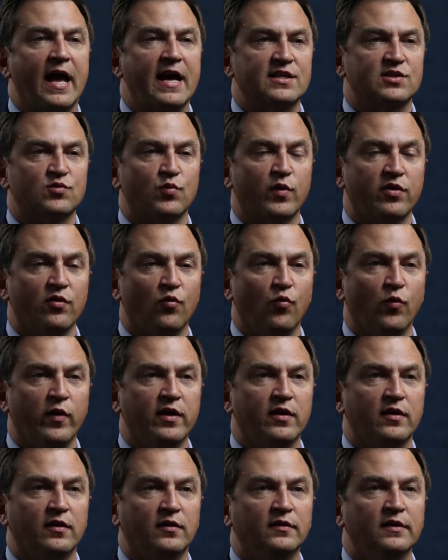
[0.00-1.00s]
As with a
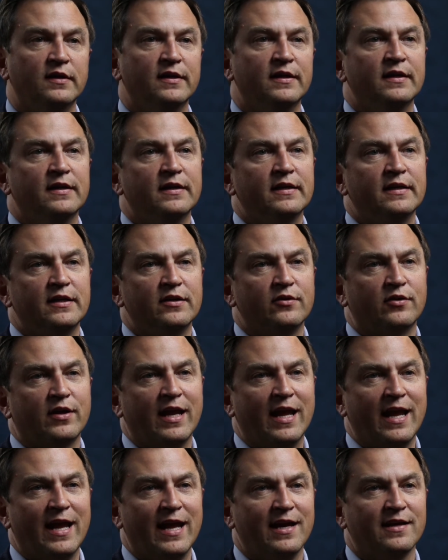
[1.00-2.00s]
will, you
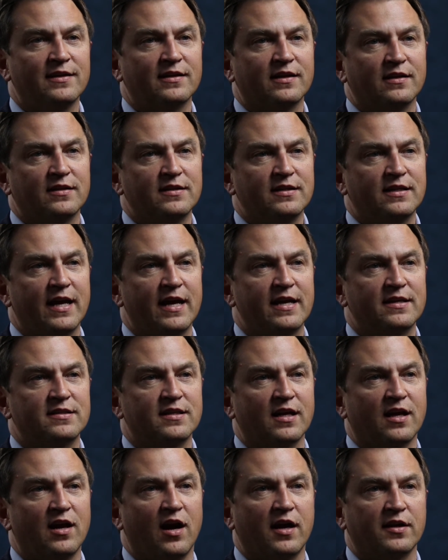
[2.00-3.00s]
can't
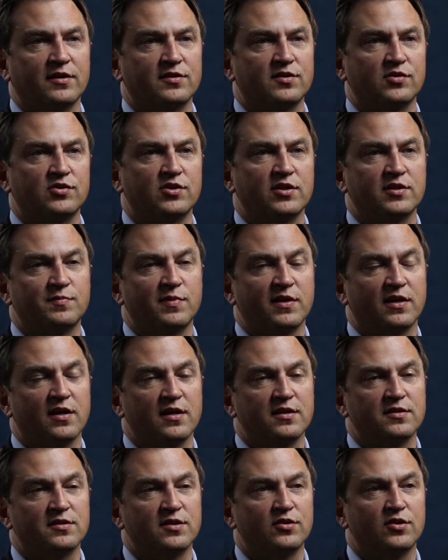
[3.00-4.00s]
contest a codicil just
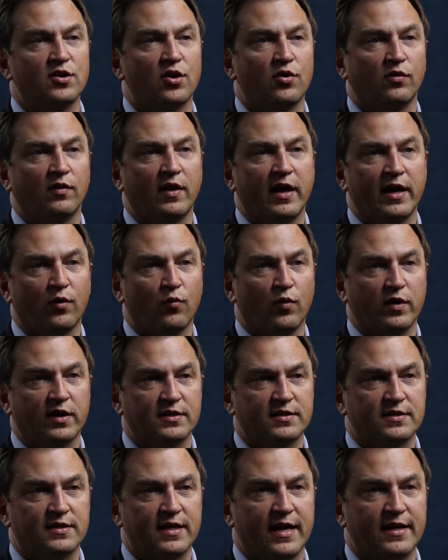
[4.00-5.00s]
because you don't like what
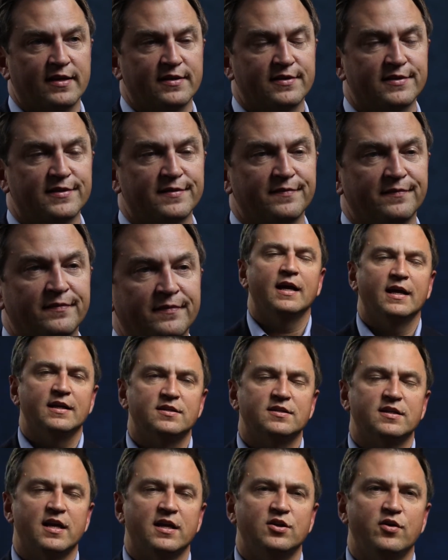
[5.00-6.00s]
it says.
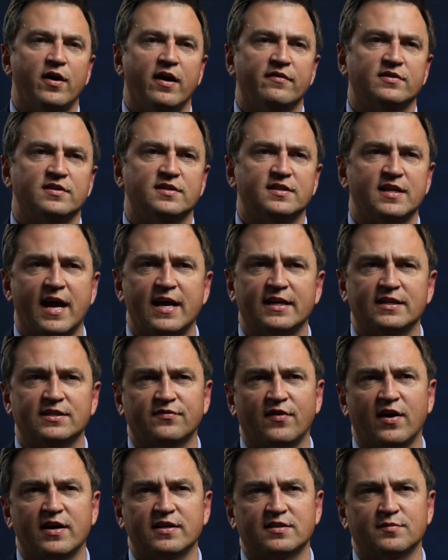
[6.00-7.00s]
Instead, you have to
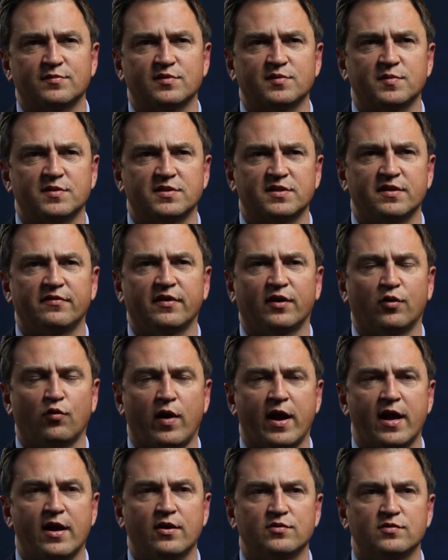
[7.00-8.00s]
satisfy some specific
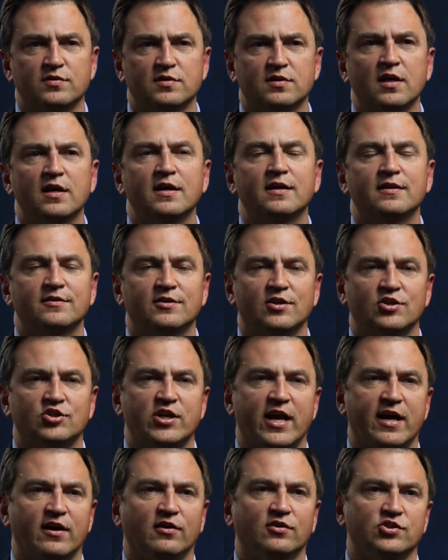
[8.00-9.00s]
grounds to
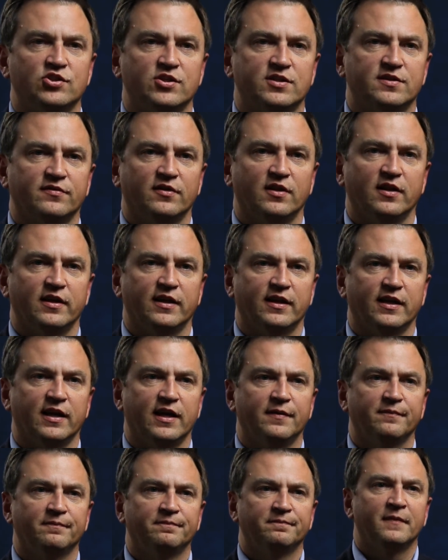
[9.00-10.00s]
challenge its
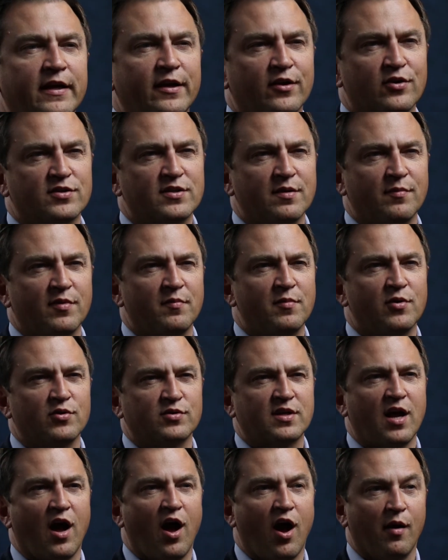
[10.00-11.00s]
validity. Here are some of the
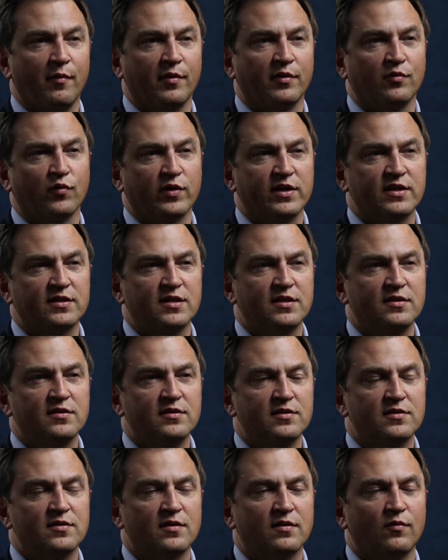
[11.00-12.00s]
most common
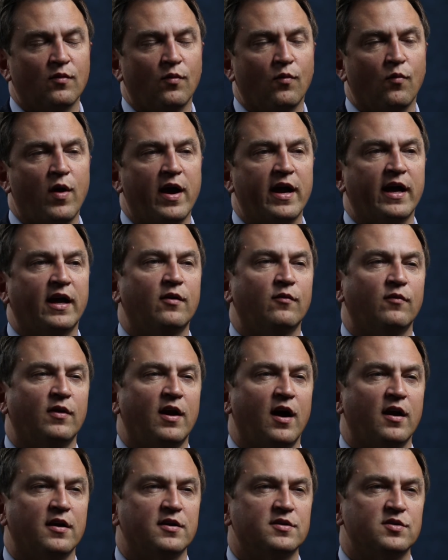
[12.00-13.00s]
reasons why
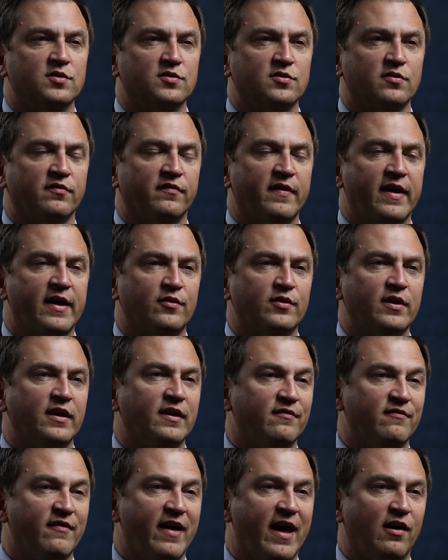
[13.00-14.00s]
codicils are found
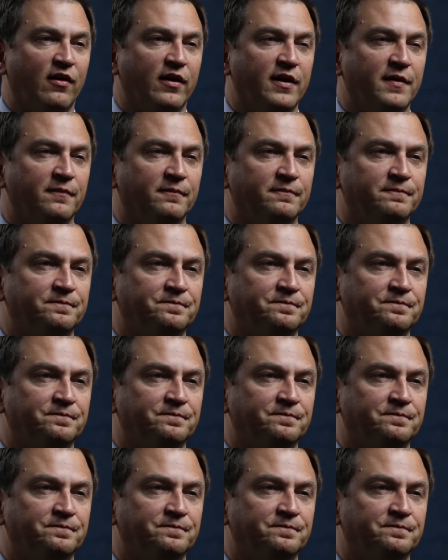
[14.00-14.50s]
invalid.